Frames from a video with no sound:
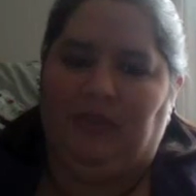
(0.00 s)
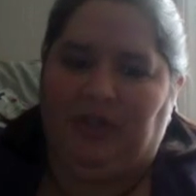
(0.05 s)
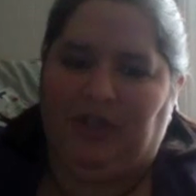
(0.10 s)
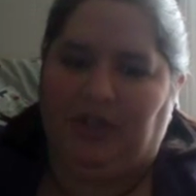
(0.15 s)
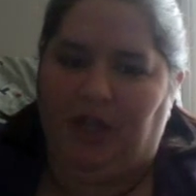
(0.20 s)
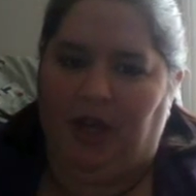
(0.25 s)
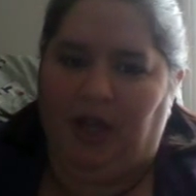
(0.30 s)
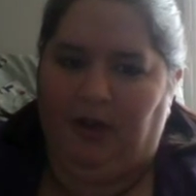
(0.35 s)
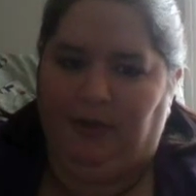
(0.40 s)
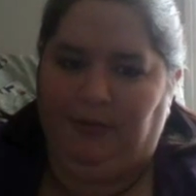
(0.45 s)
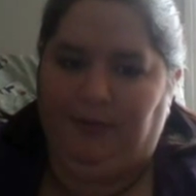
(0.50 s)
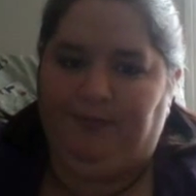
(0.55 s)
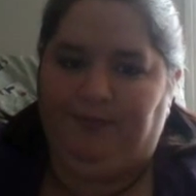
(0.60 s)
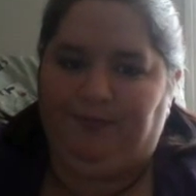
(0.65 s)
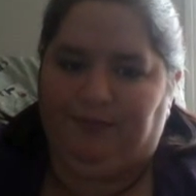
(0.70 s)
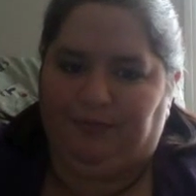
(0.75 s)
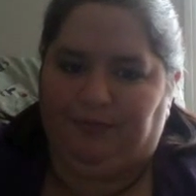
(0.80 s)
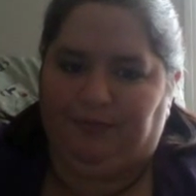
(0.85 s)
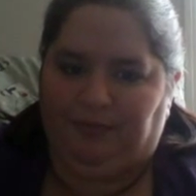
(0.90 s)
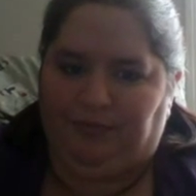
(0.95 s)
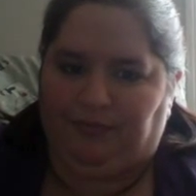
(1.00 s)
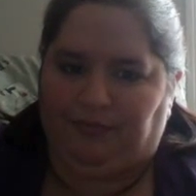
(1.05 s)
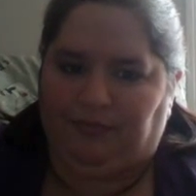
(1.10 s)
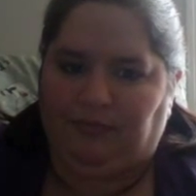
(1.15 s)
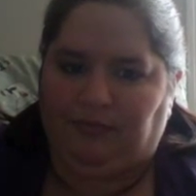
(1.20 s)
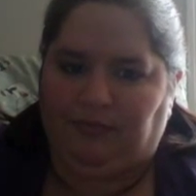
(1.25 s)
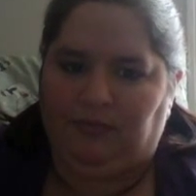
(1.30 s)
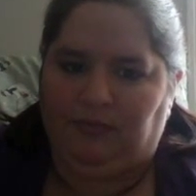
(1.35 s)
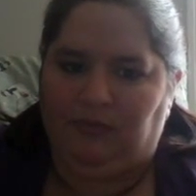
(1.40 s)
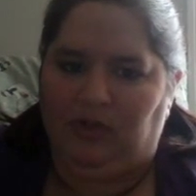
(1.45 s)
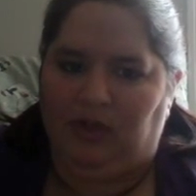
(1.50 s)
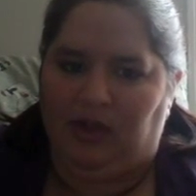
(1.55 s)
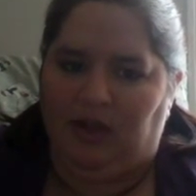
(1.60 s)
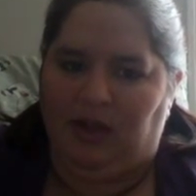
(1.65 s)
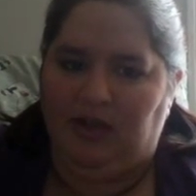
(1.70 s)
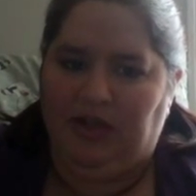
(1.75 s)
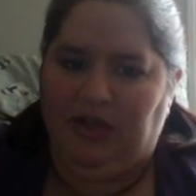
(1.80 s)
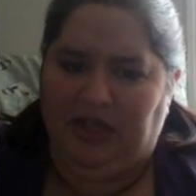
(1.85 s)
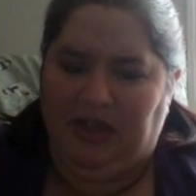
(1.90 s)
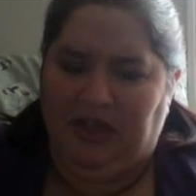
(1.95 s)
So
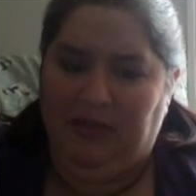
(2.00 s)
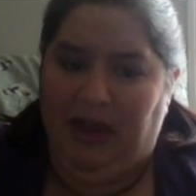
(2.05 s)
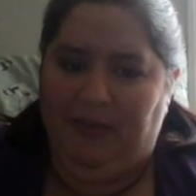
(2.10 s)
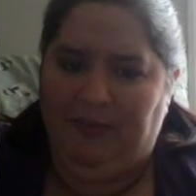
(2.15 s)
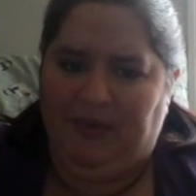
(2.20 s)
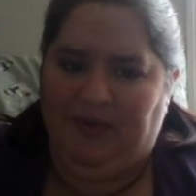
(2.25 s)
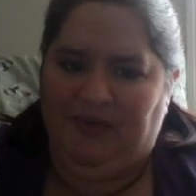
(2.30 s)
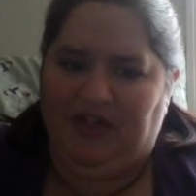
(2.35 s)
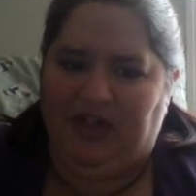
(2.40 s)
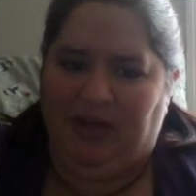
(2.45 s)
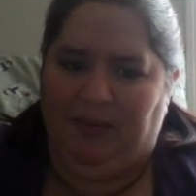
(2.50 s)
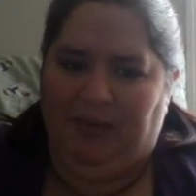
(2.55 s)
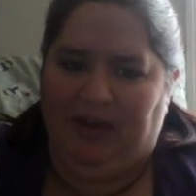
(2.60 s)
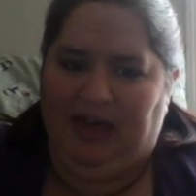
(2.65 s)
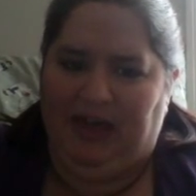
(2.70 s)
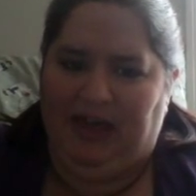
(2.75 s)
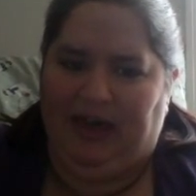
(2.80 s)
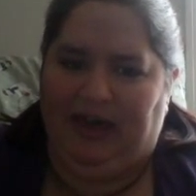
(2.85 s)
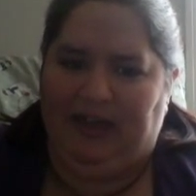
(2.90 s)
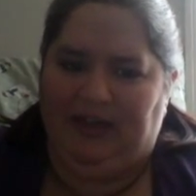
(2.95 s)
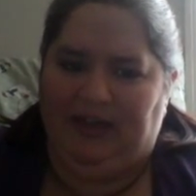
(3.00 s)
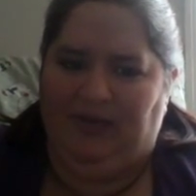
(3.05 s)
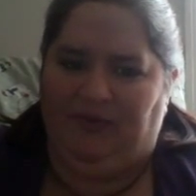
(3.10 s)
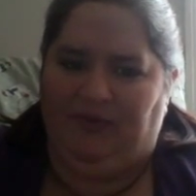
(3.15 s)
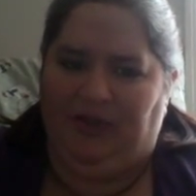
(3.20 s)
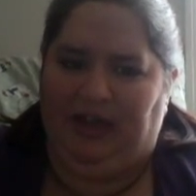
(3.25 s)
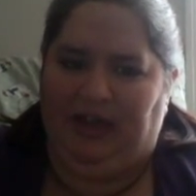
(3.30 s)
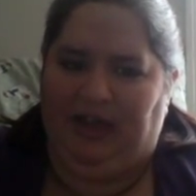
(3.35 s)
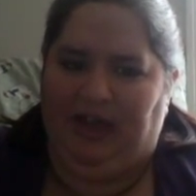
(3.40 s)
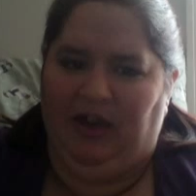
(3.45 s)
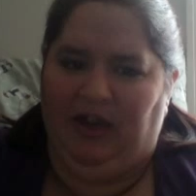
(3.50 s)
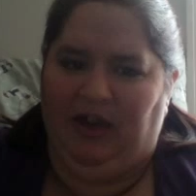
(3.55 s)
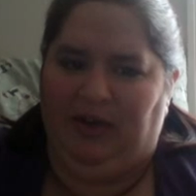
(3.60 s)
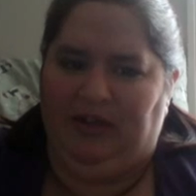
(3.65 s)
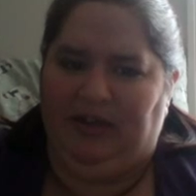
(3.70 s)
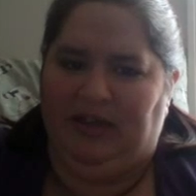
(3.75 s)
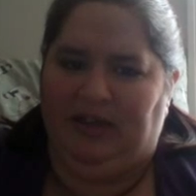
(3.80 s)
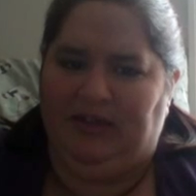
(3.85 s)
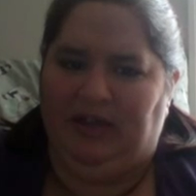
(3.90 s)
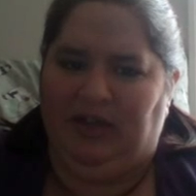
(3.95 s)
sometimes if somebody edits a video
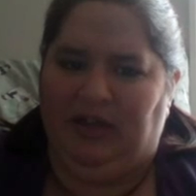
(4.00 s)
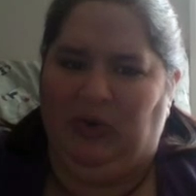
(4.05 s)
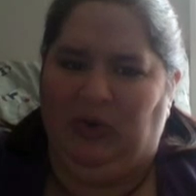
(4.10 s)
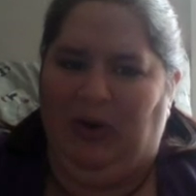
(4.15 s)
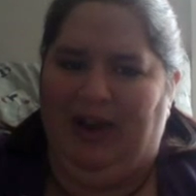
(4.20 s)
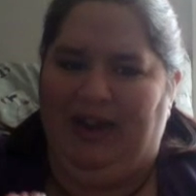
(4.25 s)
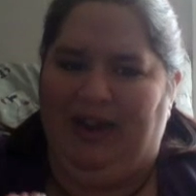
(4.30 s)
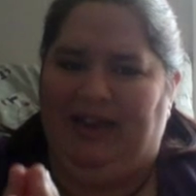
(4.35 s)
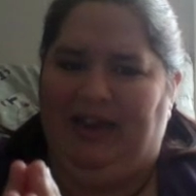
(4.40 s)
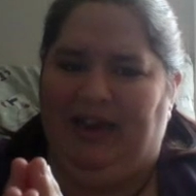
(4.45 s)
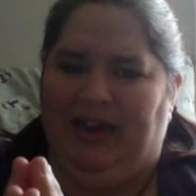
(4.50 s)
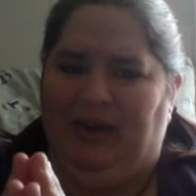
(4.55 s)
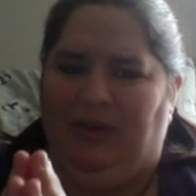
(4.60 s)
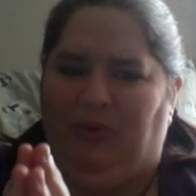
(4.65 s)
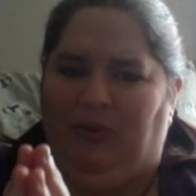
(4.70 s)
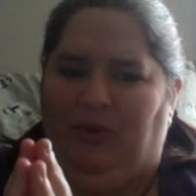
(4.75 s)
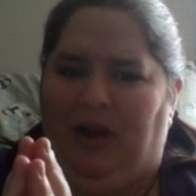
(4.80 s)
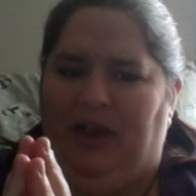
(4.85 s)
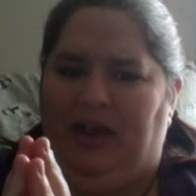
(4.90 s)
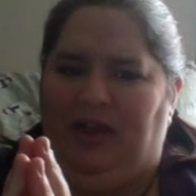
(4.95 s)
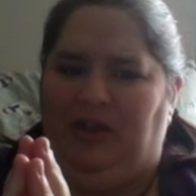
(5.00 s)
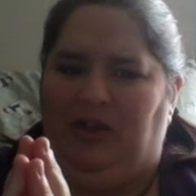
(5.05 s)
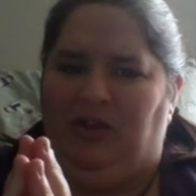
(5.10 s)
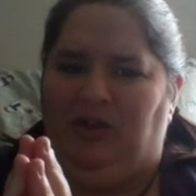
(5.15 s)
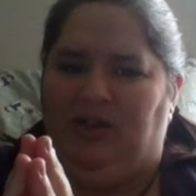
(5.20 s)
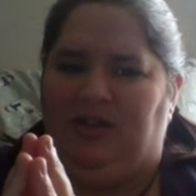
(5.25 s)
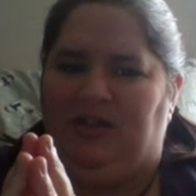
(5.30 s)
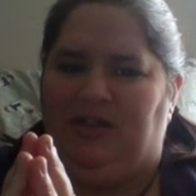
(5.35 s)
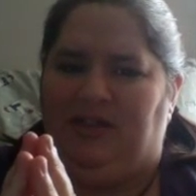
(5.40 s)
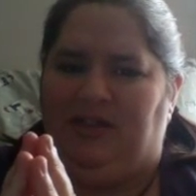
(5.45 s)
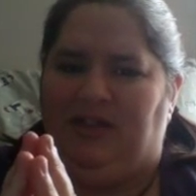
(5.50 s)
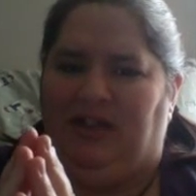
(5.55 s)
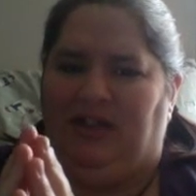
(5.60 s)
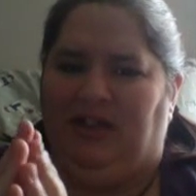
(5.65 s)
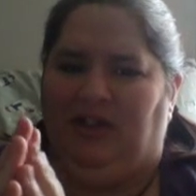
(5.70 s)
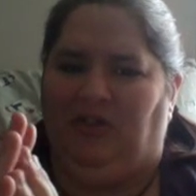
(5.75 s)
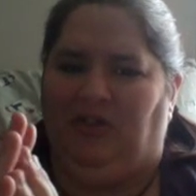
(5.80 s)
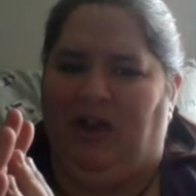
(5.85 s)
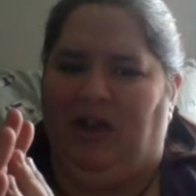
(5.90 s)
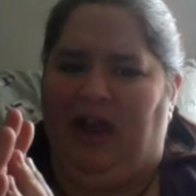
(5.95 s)
and doesn't quite get it right, you can see a
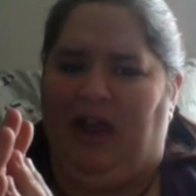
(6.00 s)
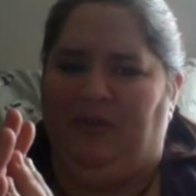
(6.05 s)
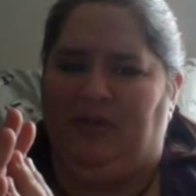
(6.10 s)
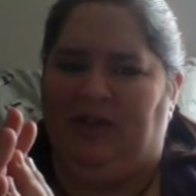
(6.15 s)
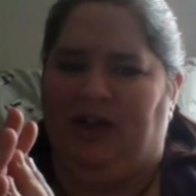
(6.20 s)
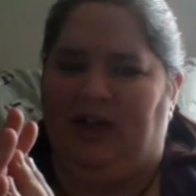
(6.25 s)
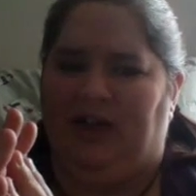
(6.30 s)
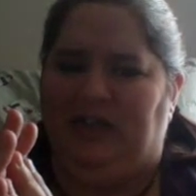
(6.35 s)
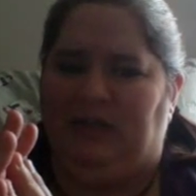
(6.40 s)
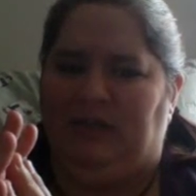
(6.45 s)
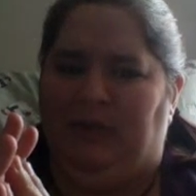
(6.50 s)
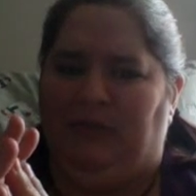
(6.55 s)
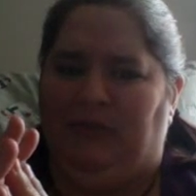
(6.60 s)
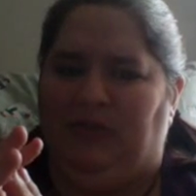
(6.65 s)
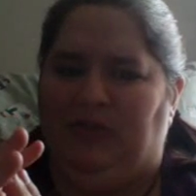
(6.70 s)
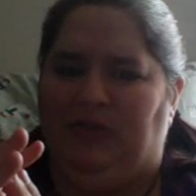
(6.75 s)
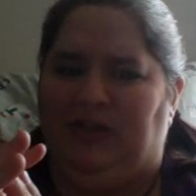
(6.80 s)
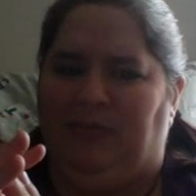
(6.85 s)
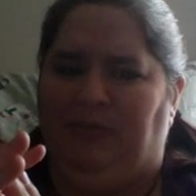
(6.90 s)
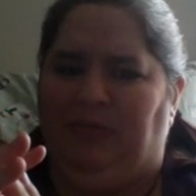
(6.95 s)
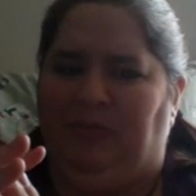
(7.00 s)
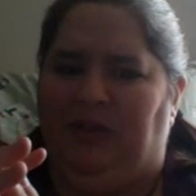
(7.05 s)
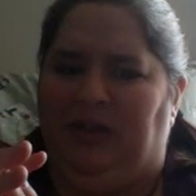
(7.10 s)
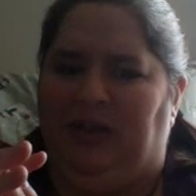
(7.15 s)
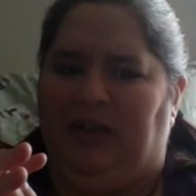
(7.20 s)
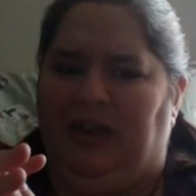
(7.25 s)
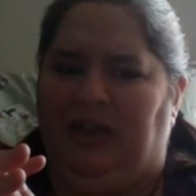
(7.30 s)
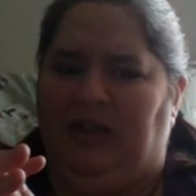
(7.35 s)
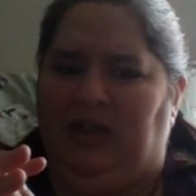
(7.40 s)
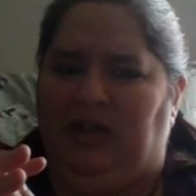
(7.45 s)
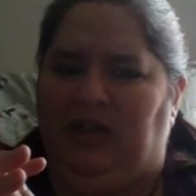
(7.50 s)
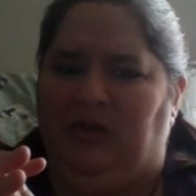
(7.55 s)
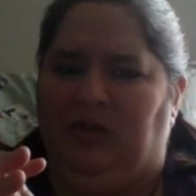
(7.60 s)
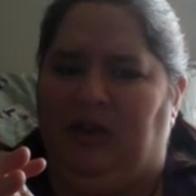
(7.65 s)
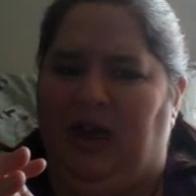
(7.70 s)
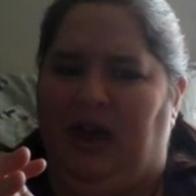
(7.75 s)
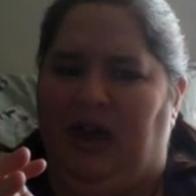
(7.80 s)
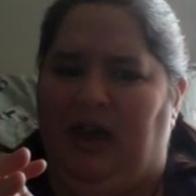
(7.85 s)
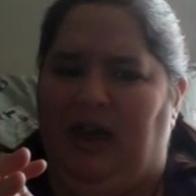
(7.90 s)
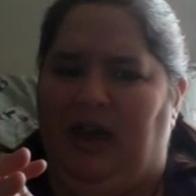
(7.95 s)
little advertisement for something in the
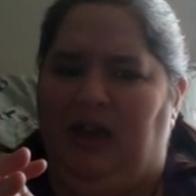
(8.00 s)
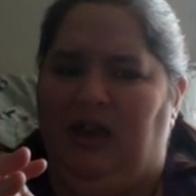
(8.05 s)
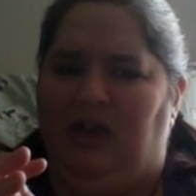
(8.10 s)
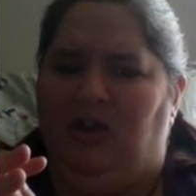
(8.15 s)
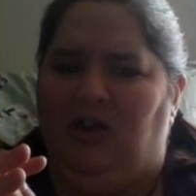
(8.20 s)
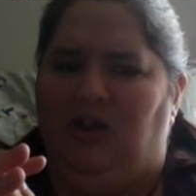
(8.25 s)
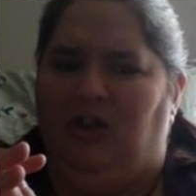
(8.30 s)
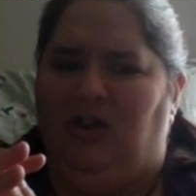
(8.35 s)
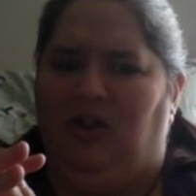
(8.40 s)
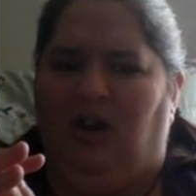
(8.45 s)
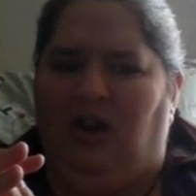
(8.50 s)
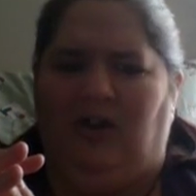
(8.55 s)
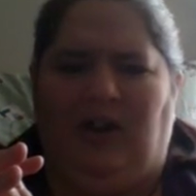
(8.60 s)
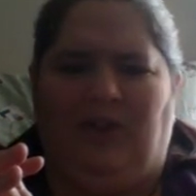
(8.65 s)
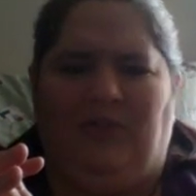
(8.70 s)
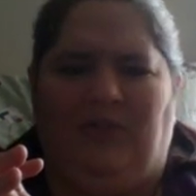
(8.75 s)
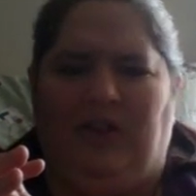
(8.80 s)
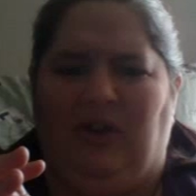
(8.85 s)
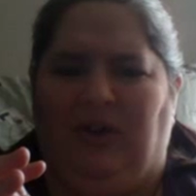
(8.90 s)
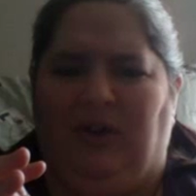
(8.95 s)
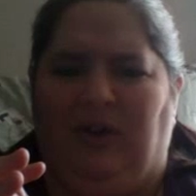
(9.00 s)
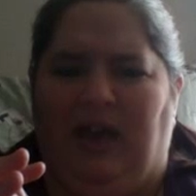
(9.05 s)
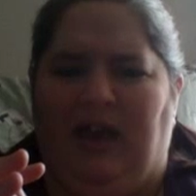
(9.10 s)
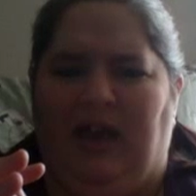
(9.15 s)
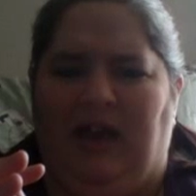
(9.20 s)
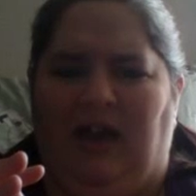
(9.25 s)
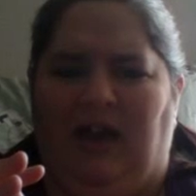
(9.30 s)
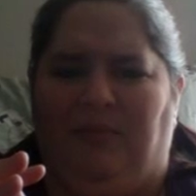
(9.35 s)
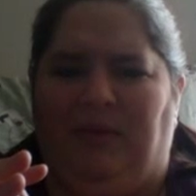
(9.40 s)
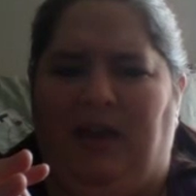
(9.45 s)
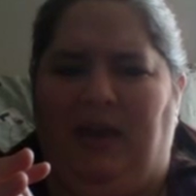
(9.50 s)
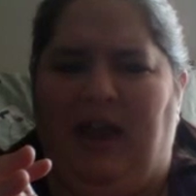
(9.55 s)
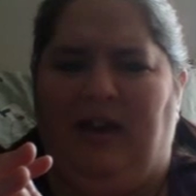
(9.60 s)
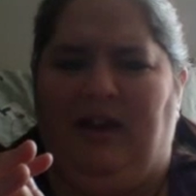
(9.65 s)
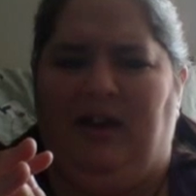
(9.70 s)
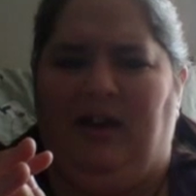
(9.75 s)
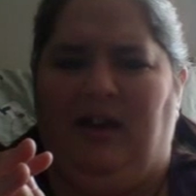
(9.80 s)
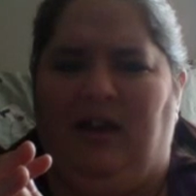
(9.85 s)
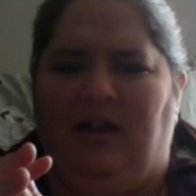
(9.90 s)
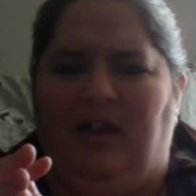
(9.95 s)
UK, or not the UK,
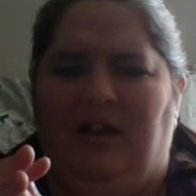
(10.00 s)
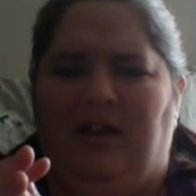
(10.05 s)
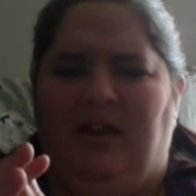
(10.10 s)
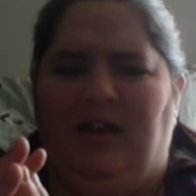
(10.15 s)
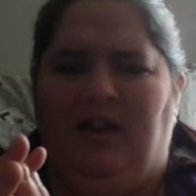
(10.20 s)
Canada,